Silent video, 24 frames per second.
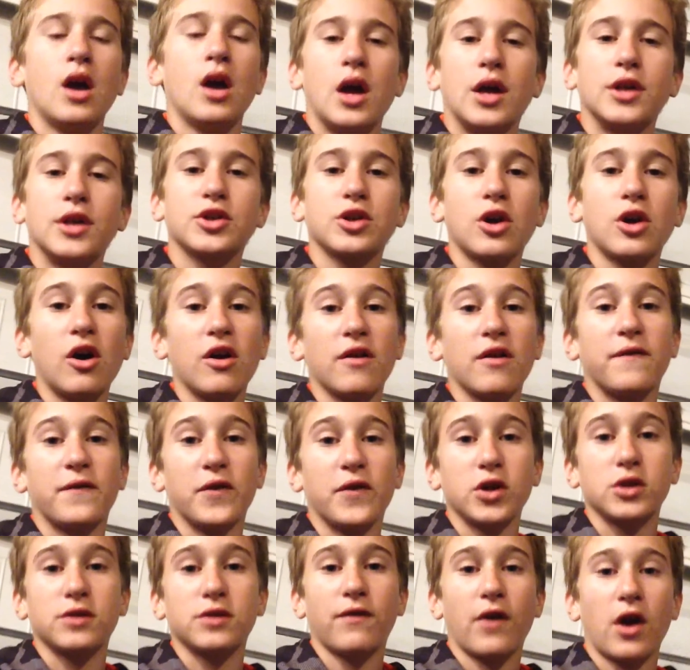it's called a
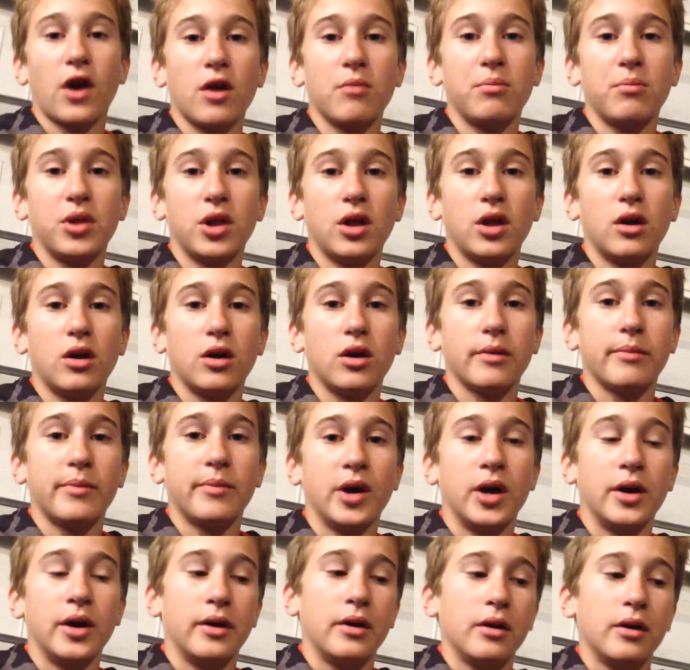first fire plug,
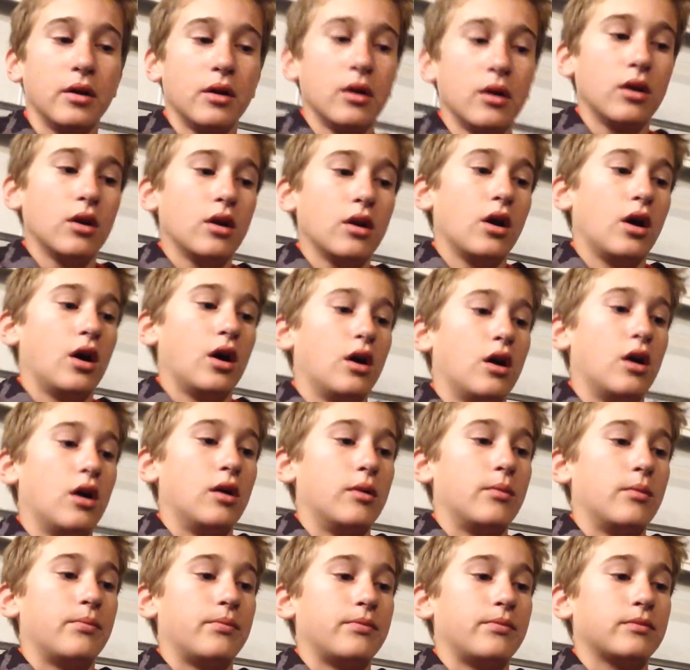but
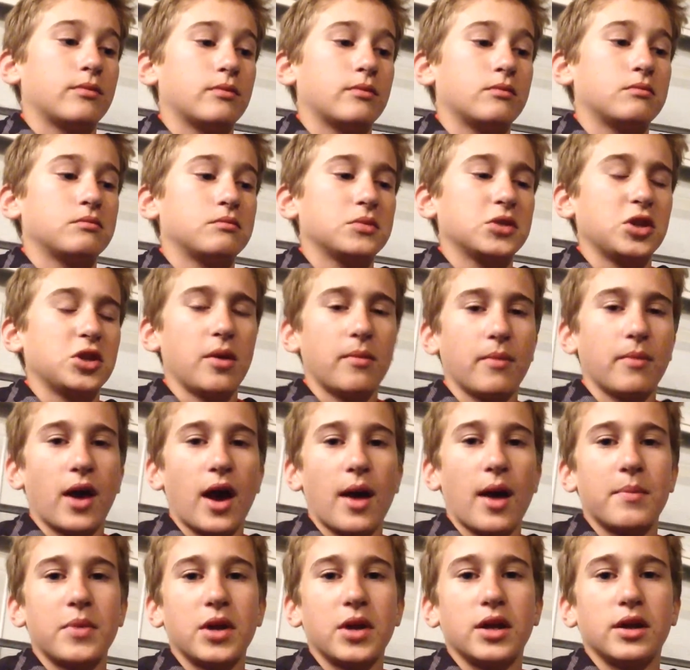something
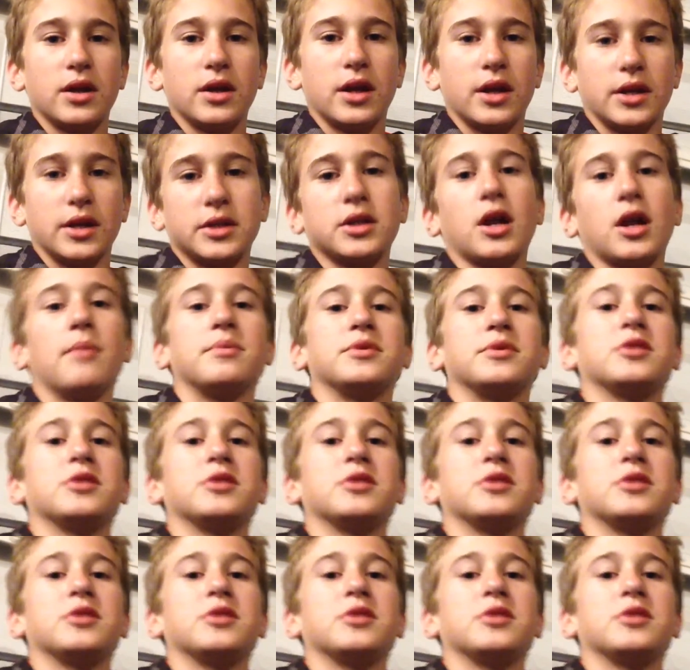happened and it stopped